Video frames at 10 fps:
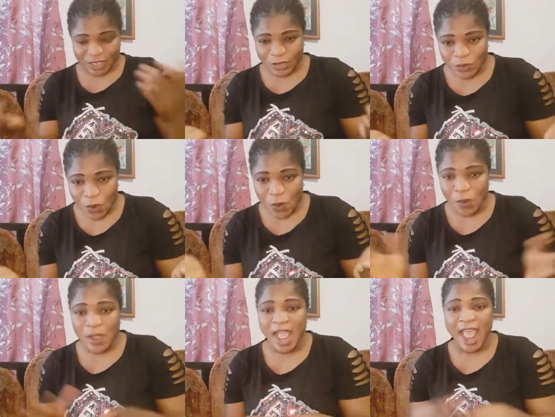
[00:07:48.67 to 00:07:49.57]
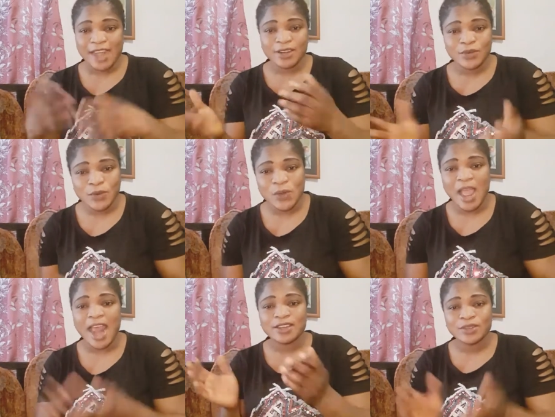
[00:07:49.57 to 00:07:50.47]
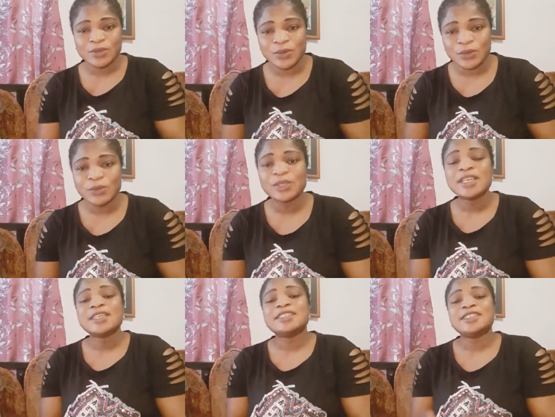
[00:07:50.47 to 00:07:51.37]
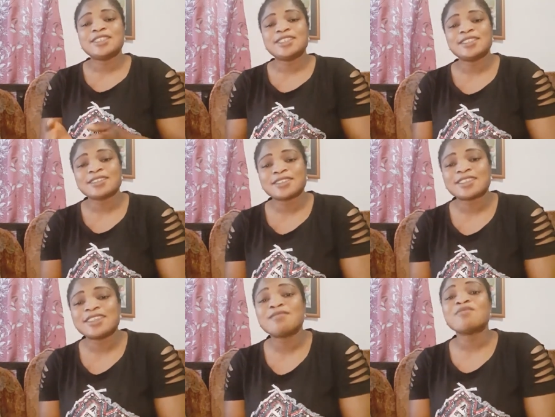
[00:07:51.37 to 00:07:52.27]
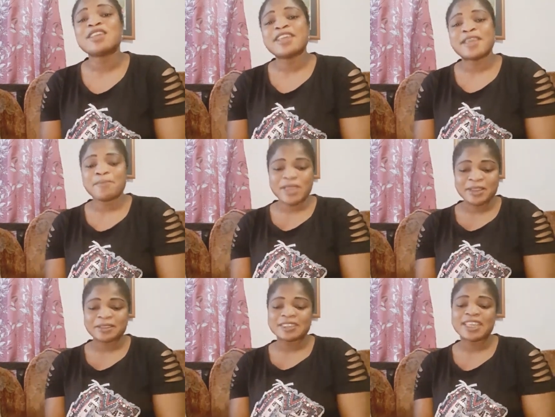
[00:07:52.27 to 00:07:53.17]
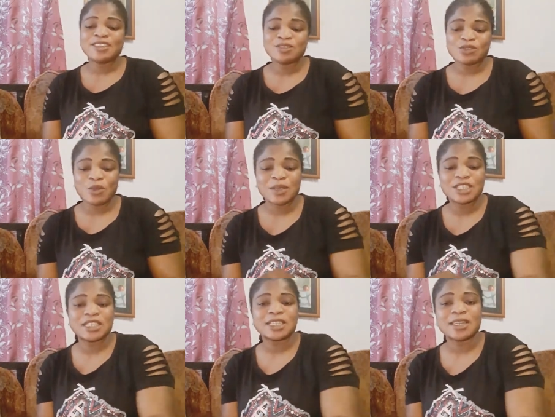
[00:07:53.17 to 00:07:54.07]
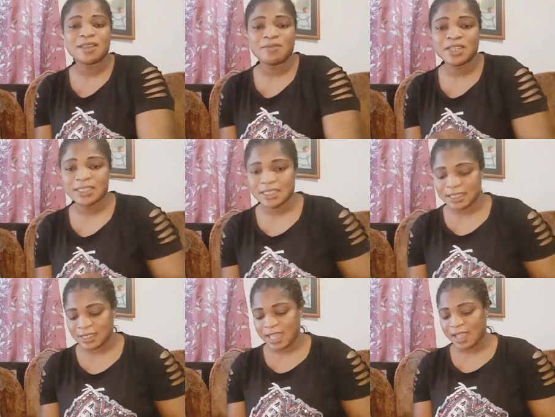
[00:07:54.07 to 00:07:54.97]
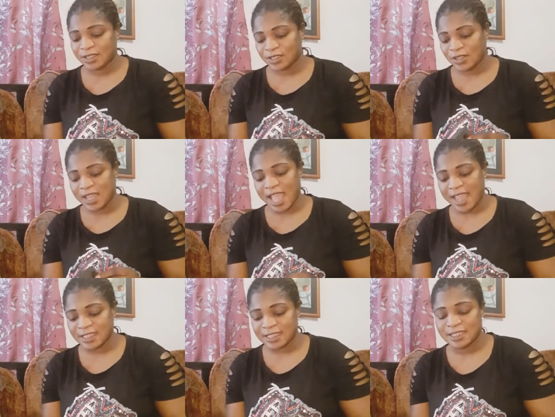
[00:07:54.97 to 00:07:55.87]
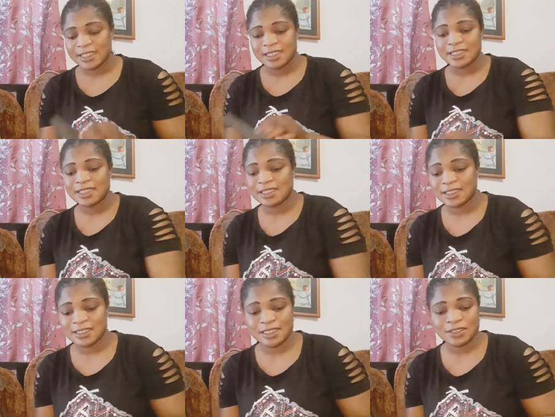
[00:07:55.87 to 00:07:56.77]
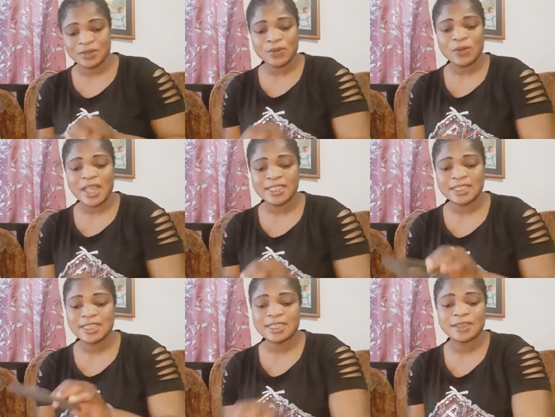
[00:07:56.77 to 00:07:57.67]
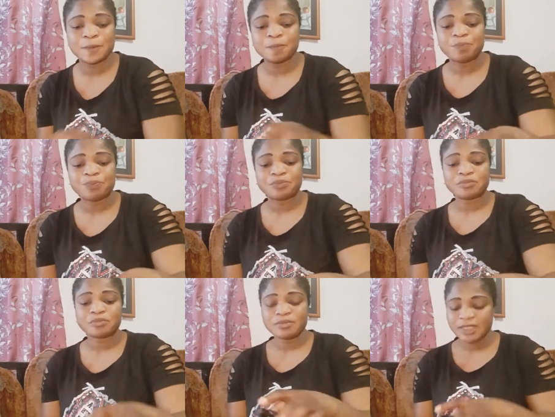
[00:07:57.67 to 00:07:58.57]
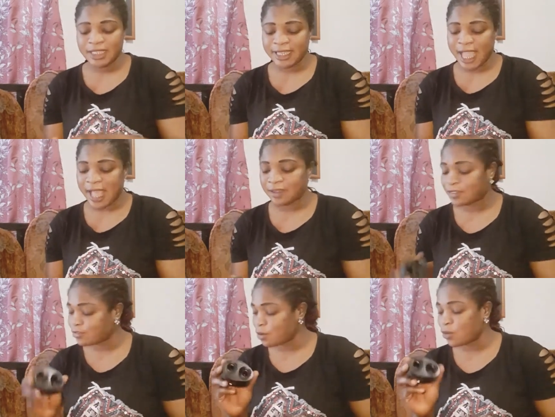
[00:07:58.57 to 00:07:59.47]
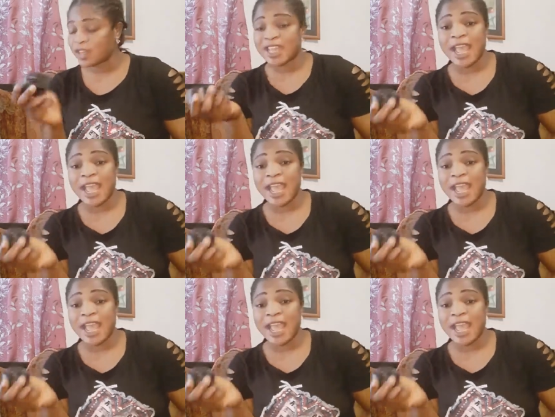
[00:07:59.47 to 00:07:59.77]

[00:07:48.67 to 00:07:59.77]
grow and grow and grow in Jesus' name. Amen. Thank you so much, lovely sister. So guys, this is it. Oh, I think, yeah, from what